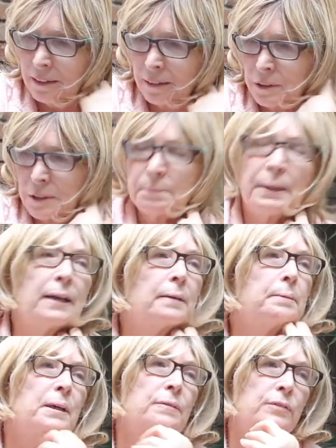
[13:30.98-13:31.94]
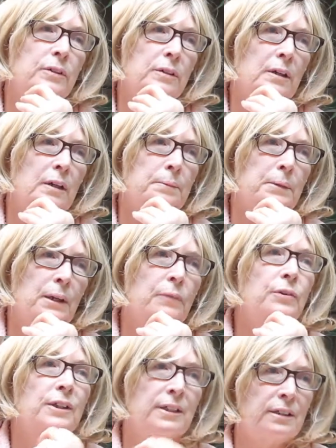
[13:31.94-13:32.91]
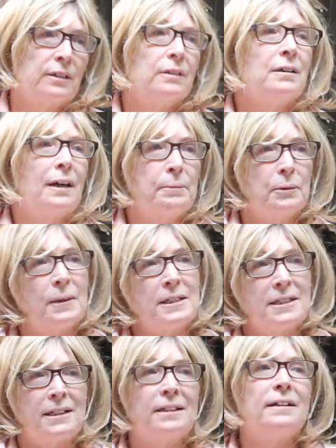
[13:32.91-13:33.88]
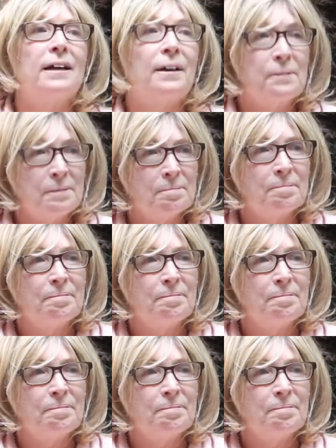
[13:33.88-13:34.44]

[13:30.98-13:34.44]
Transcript: I was in Panama for over a year. I'm a resident now.